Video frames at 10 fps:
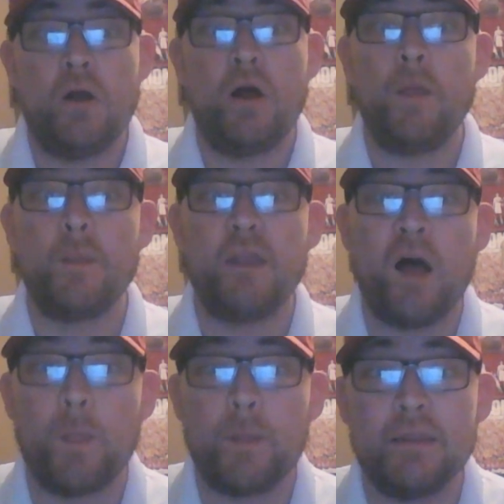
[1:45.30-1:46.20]
on the,
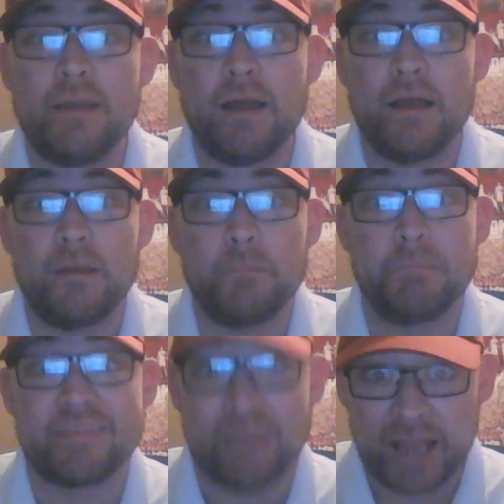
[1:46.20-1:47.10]
on the uh,
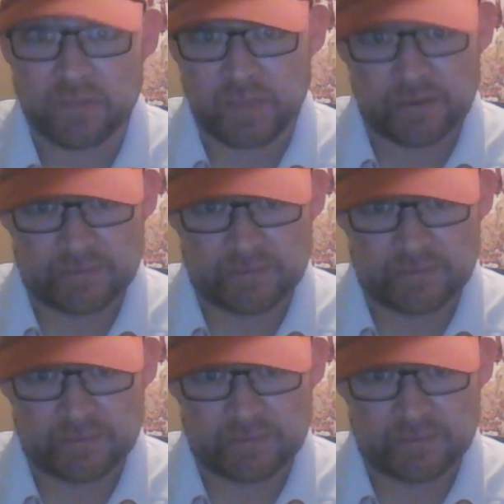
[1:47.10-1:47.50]
besides the